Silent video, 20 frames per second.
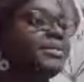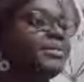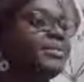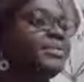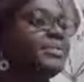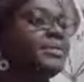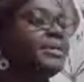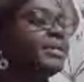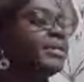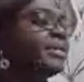
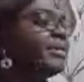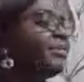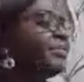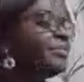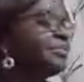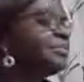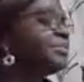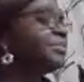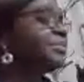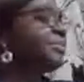Oh, I think
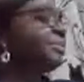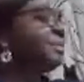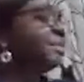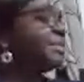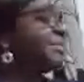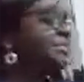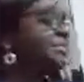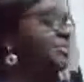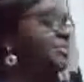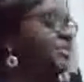it's
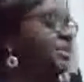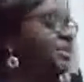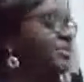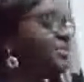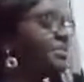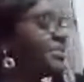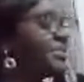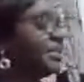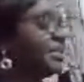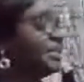unfair on
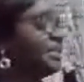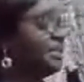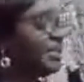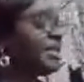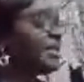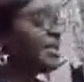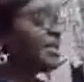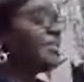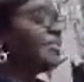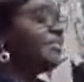the
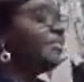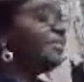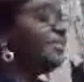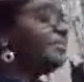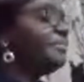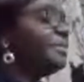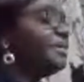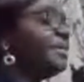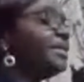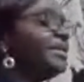Instagram
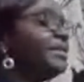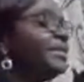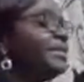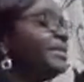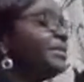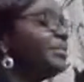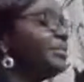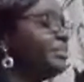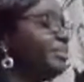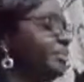family.
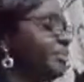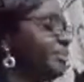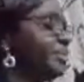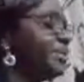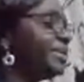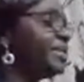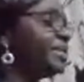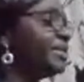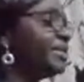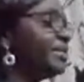We'll be
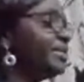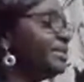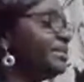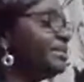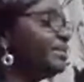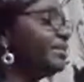waiting.